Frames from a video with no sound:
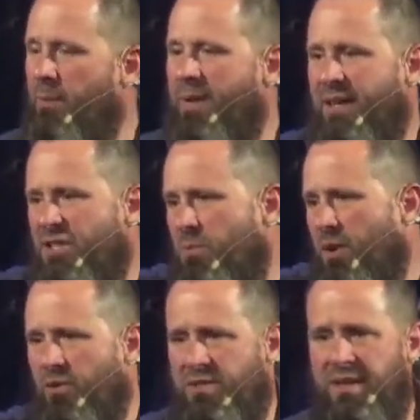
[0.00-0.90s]
I want to be
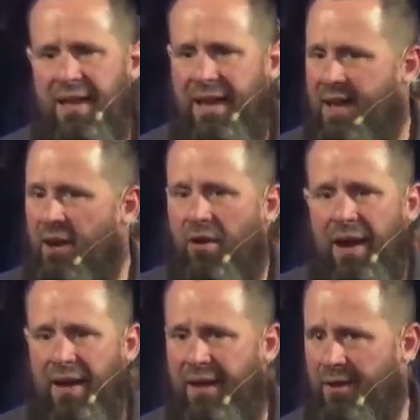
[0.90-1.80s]
exposed today.
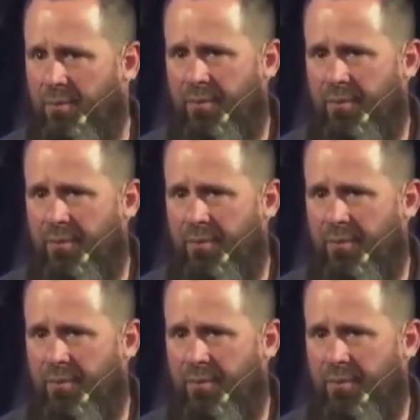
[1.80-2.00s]
Here I